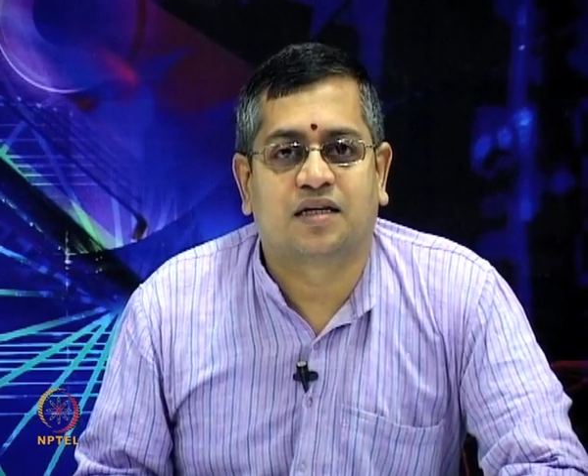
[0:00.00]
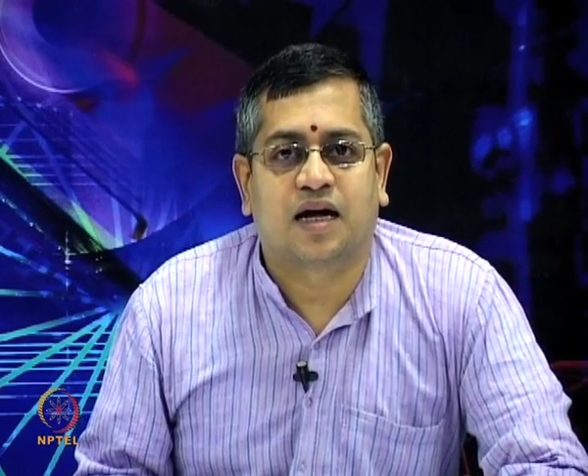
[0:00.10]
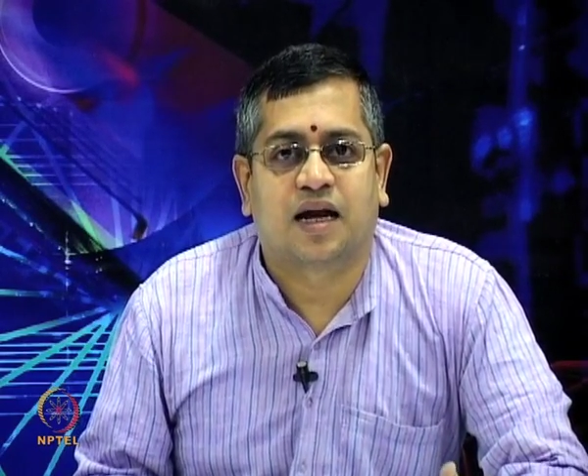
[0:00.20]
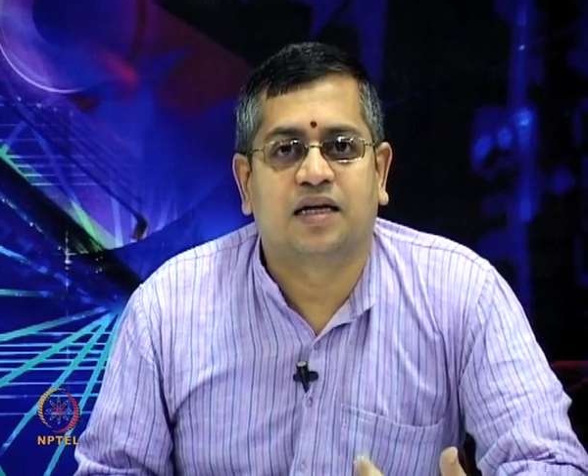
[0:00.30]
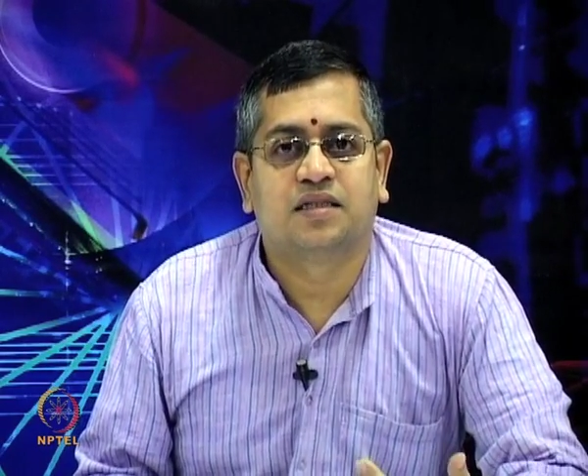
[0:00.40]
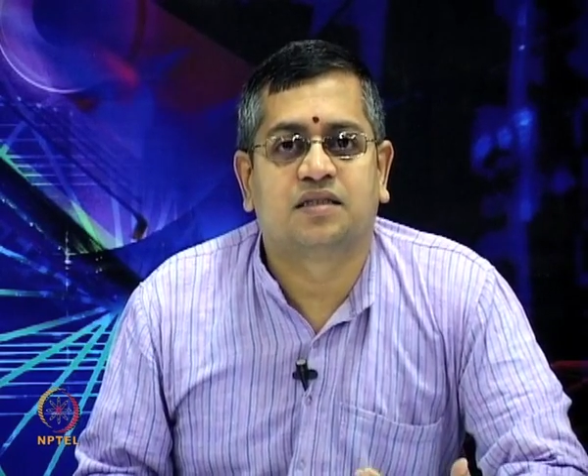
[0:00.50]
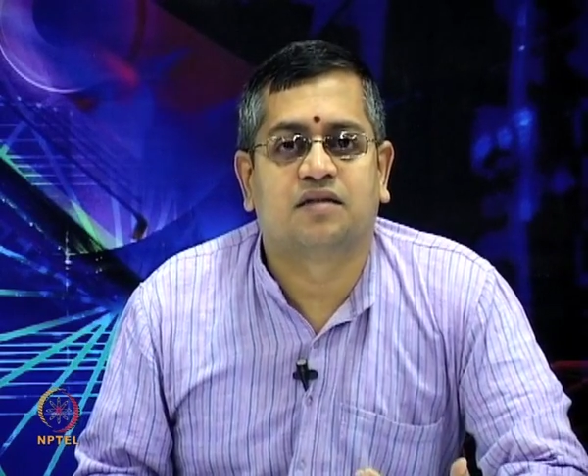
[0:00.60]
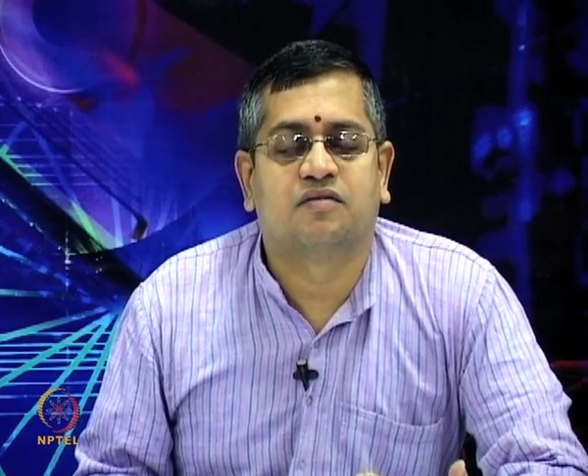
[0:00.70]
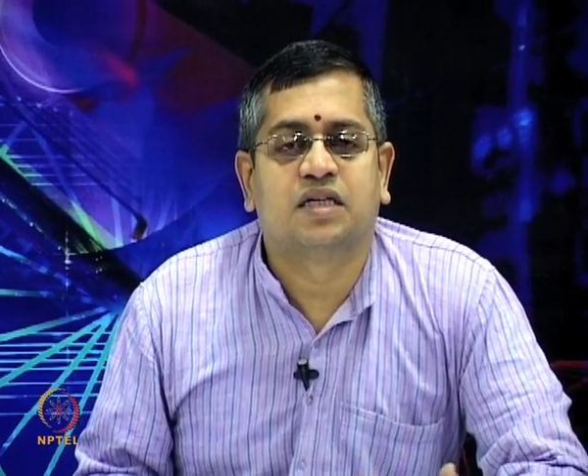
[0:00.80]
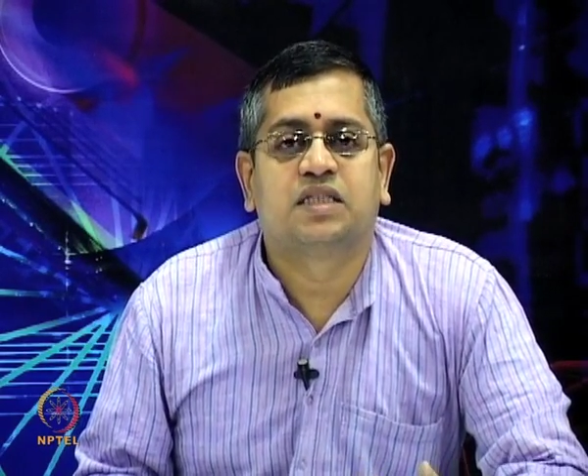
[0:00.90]
arise
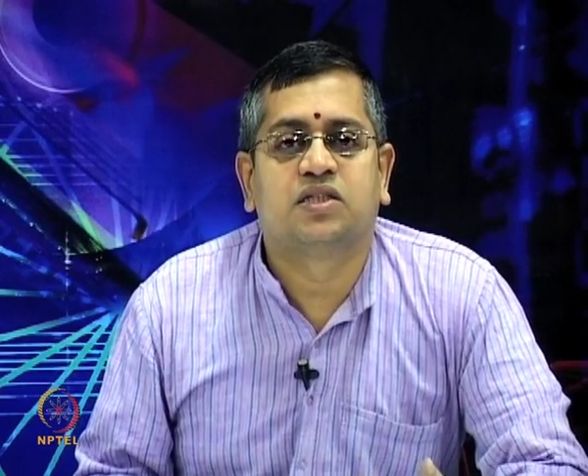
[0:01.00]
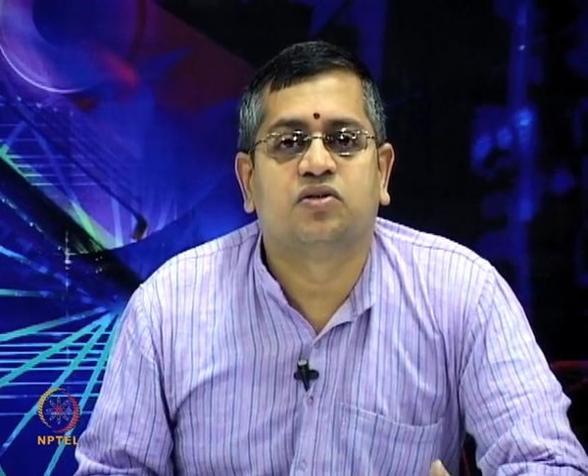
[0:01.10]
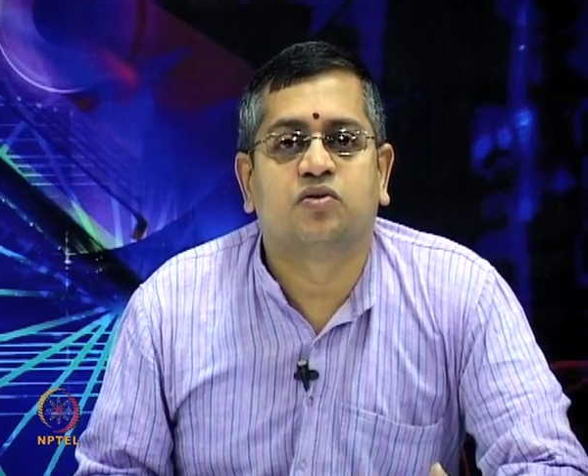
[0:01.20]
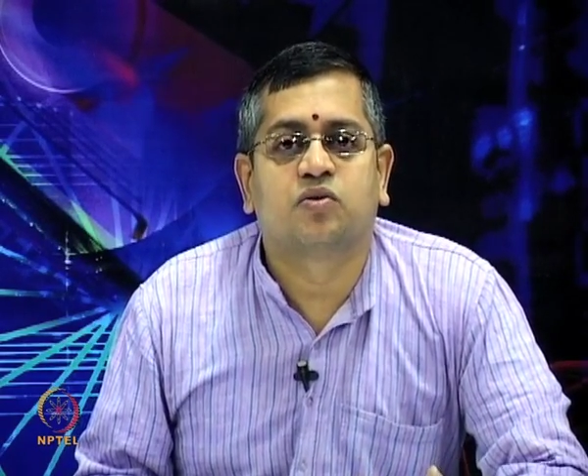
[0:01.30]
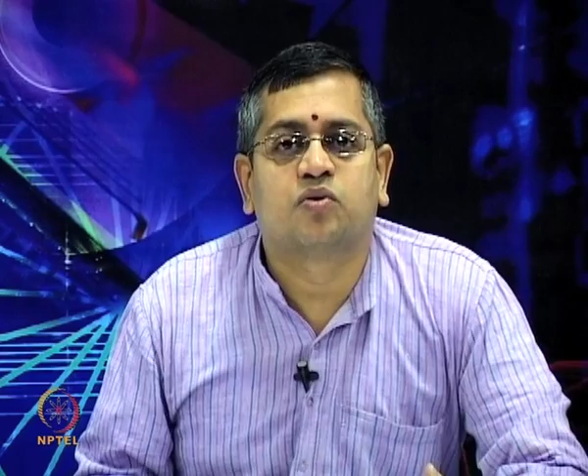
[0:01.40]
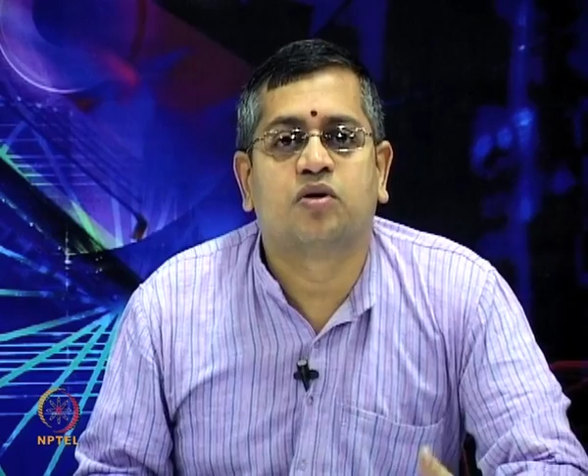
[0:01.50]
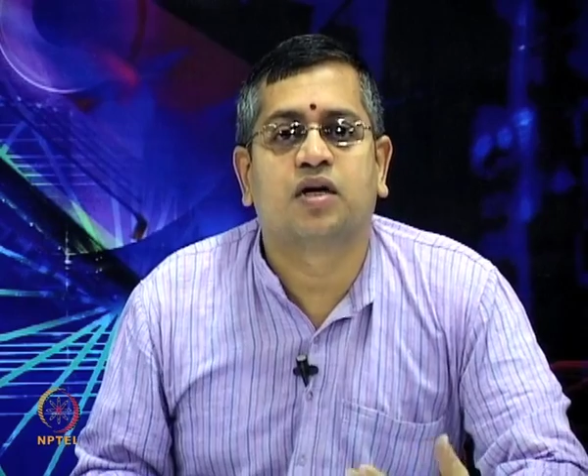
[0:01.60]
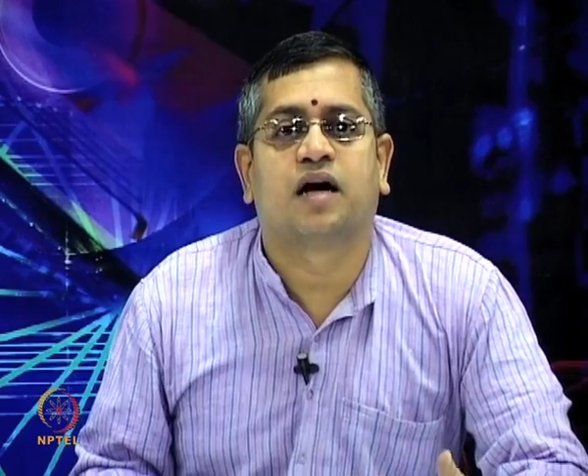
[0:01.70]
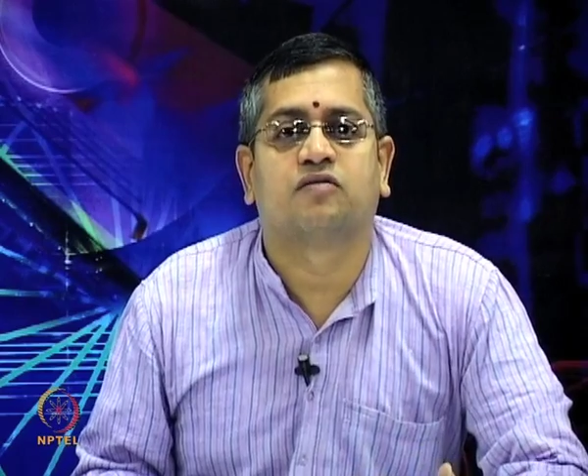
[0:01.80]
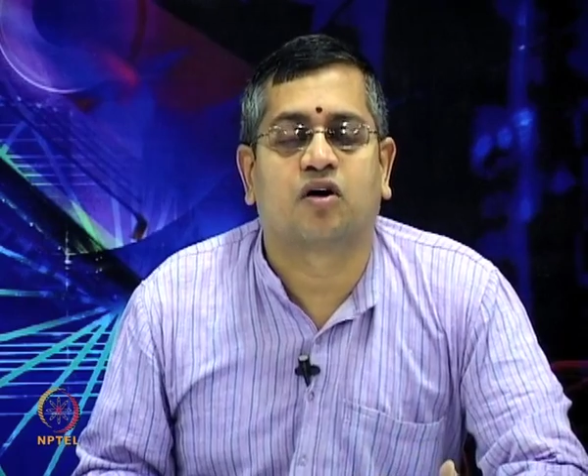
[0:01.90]
which you could
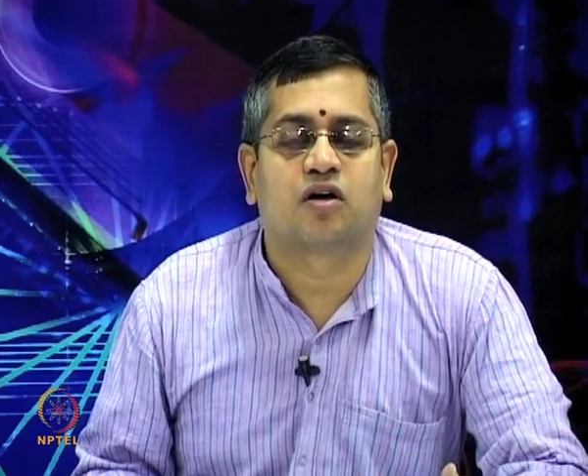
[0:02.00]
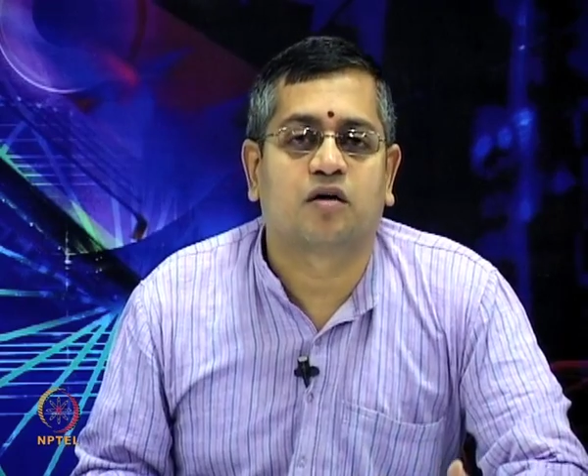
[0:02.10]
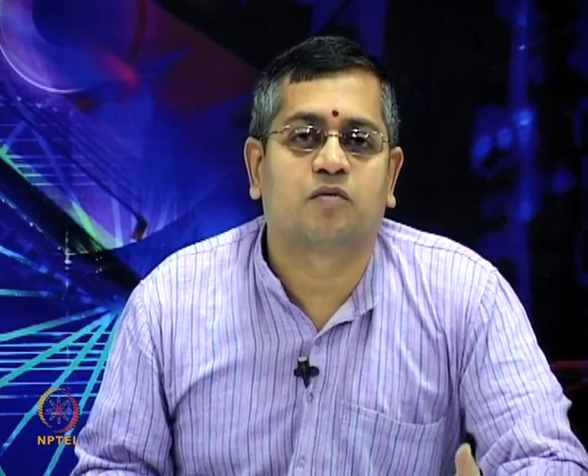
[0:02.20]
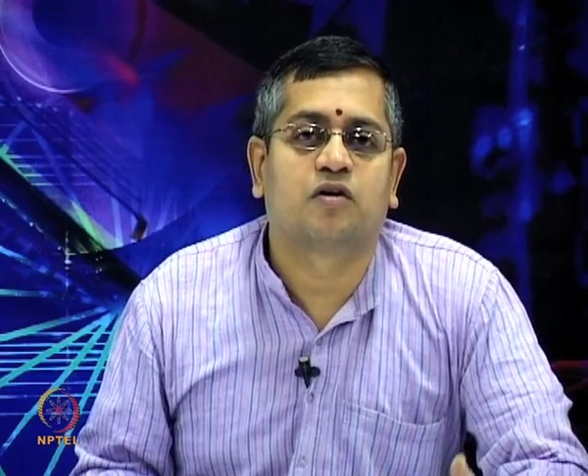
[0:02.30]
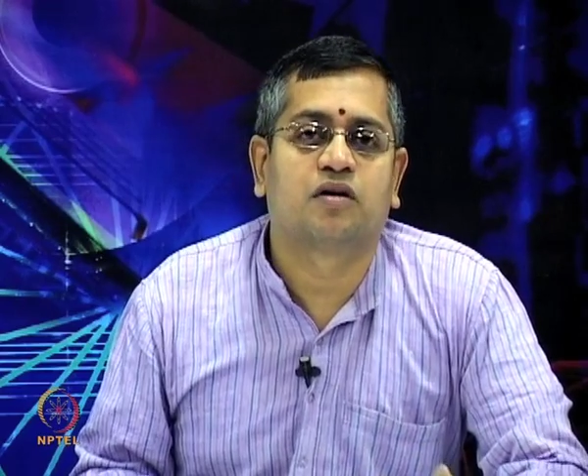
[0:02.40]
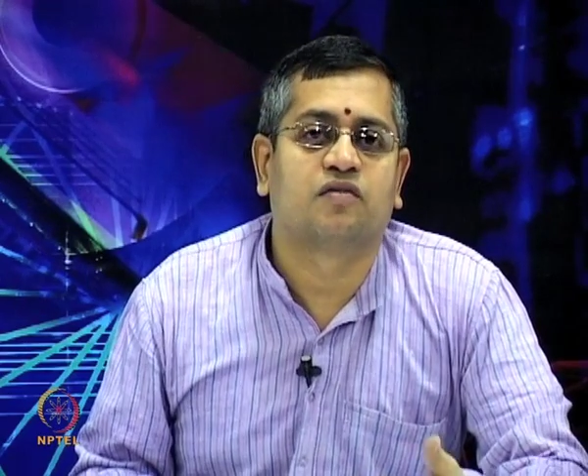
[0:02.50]
not have thought about